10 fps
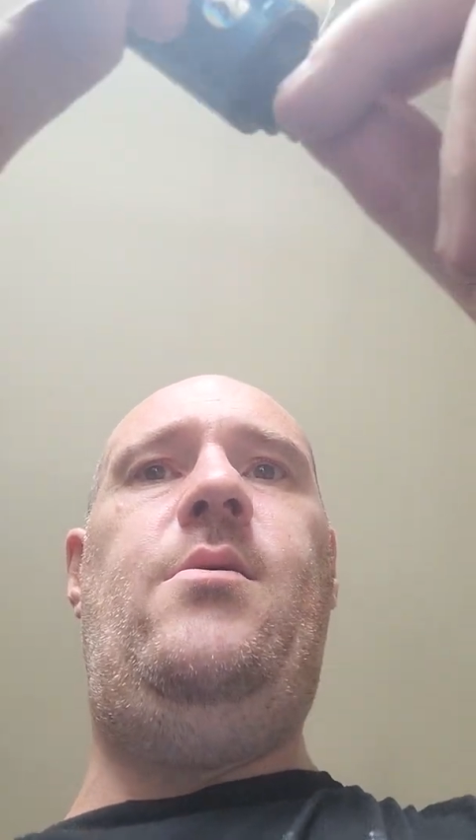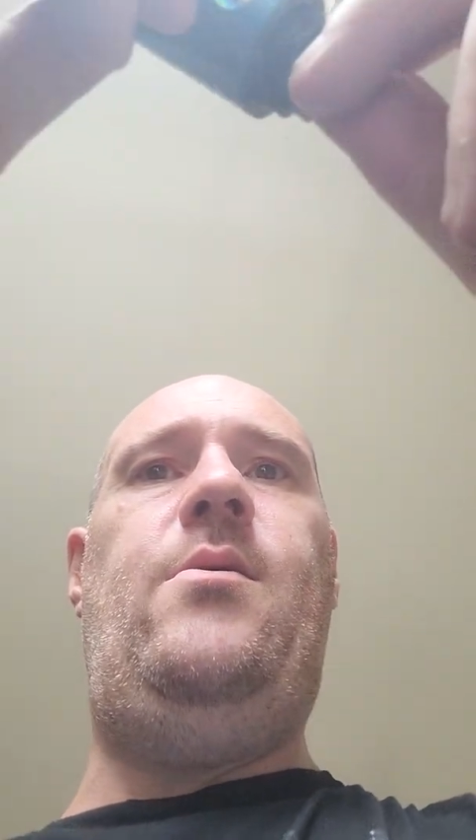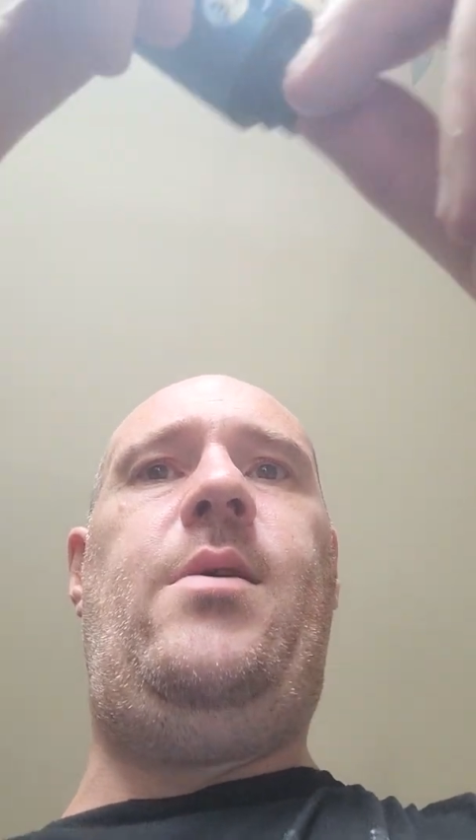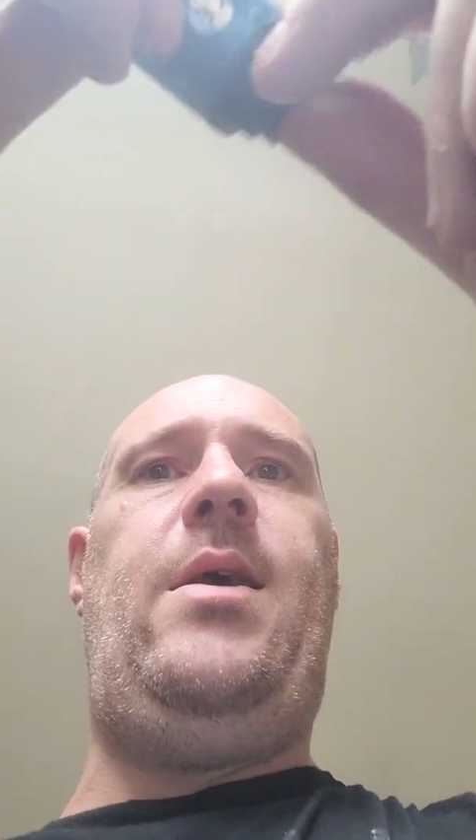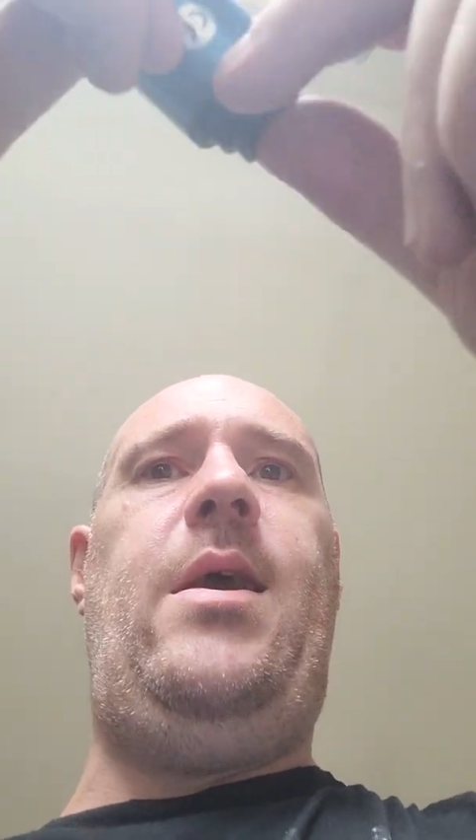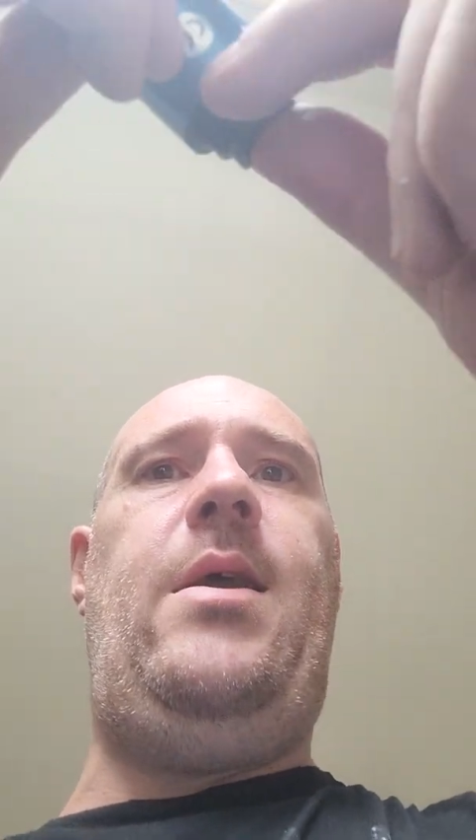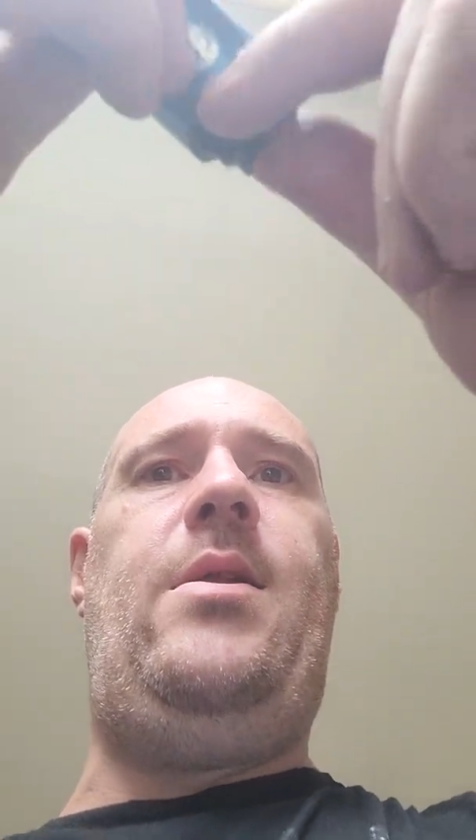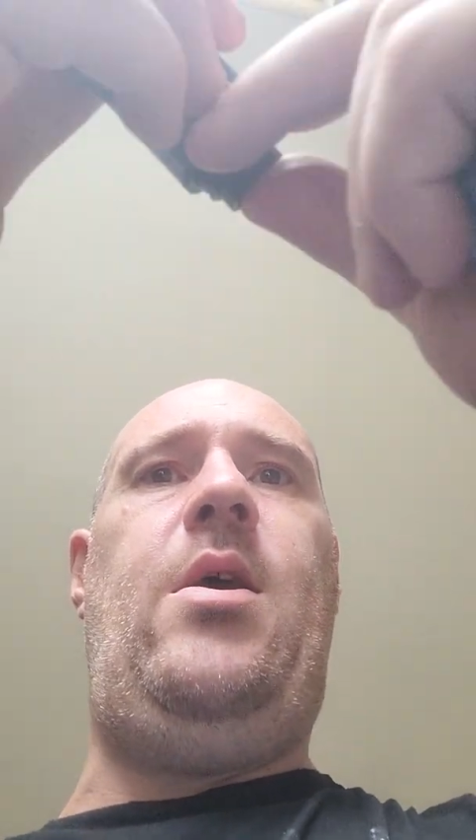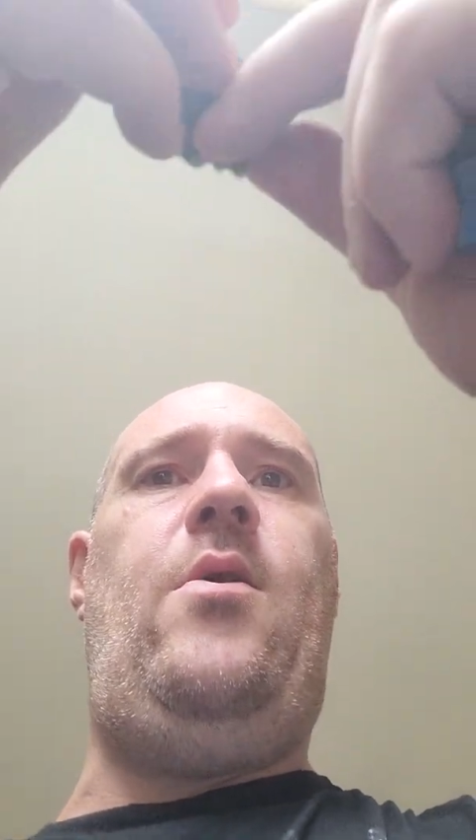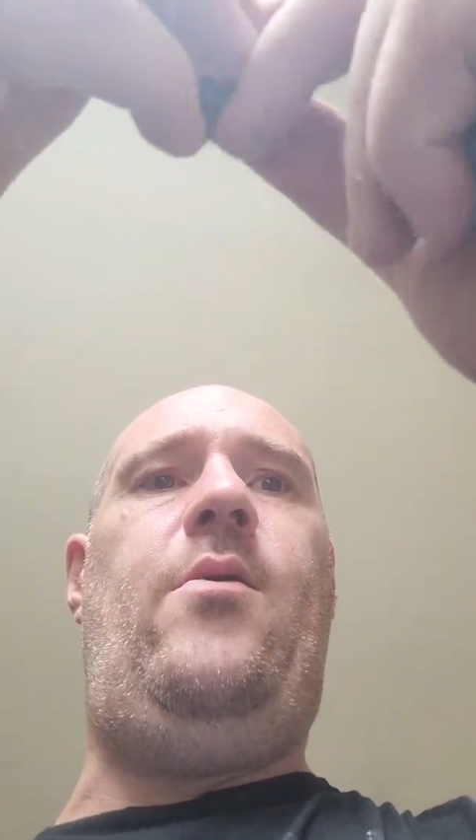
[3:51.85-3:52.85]
Okie
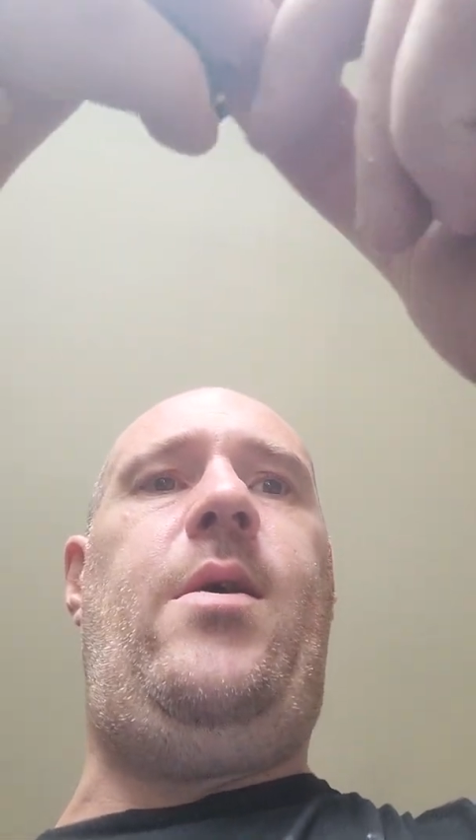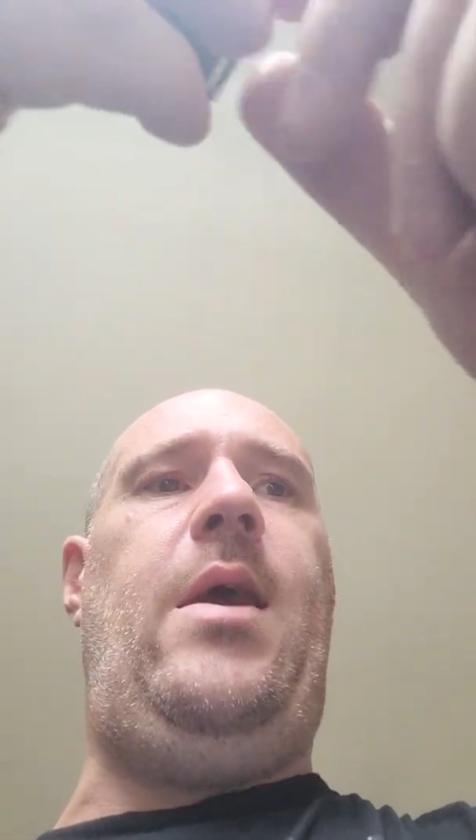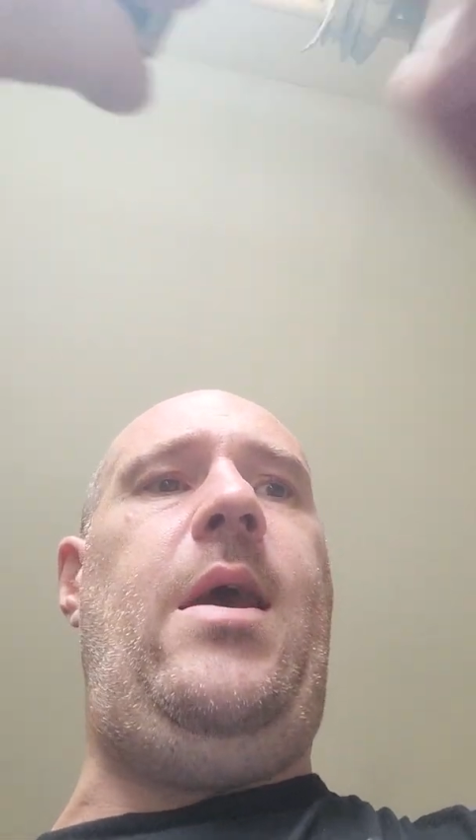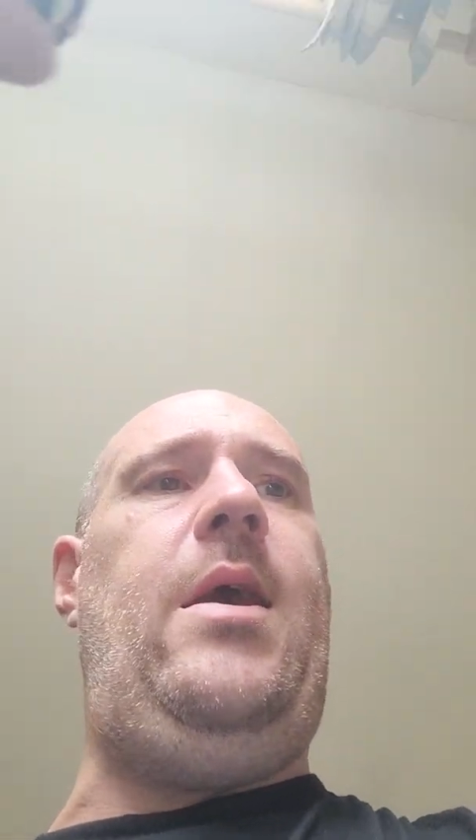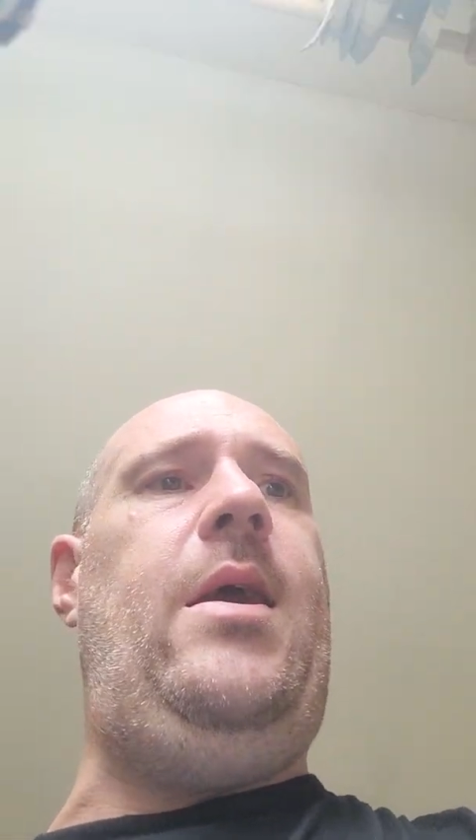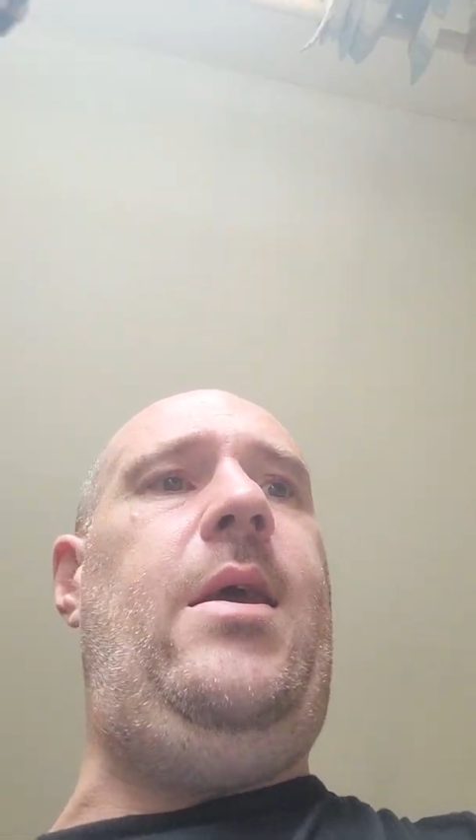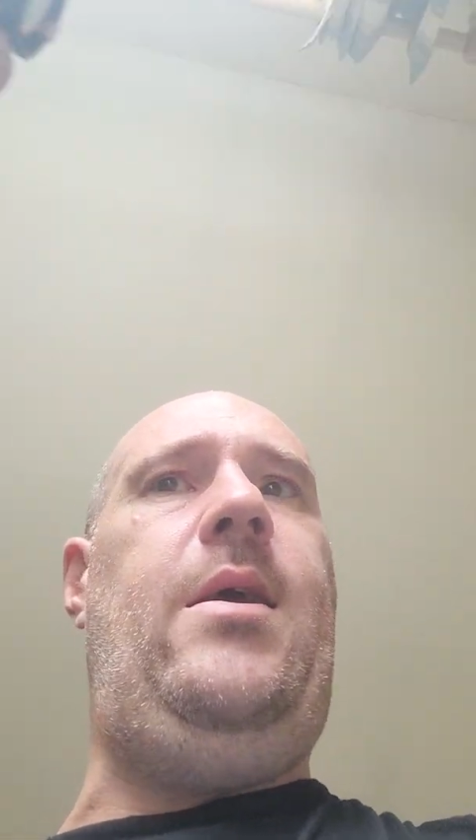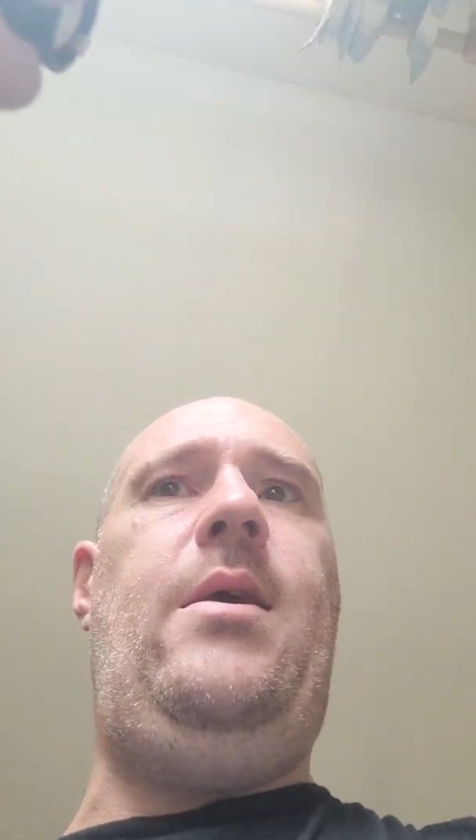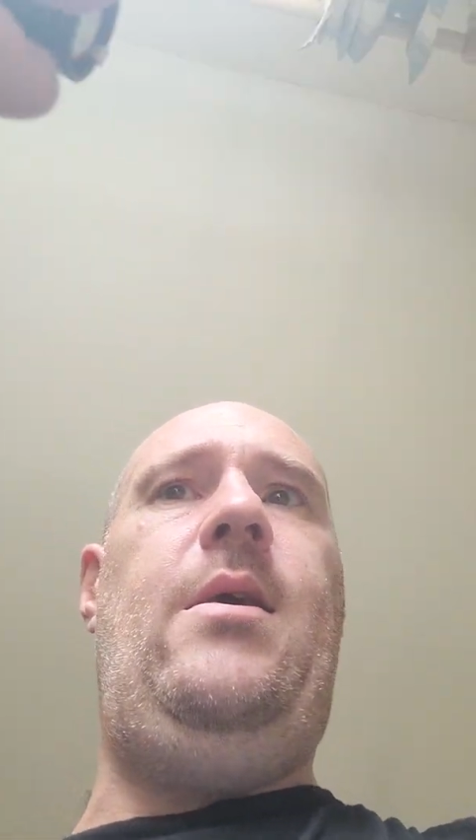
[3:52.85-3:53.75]
dokie,